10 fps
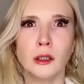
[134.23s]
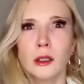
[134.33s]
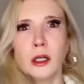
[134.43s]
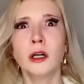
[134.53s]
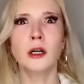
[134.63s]

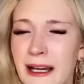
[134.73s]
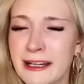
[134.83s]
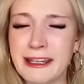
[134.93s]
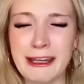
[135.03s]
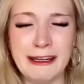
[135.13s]
I
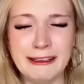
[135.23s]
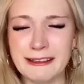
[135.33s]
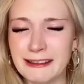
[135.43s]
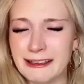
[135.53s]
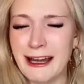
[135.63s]

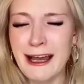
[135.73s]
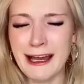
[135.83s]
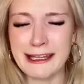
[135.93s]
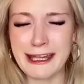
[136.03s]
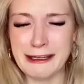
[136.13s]

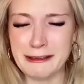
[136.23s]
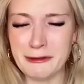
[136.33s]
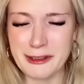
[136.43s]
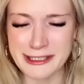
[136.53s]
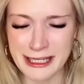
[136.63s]
can't do
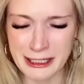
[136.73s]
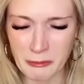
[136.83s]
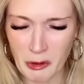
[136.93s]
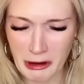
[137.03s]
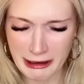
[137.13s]
this
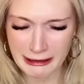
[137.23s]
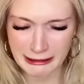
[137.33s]
anymore.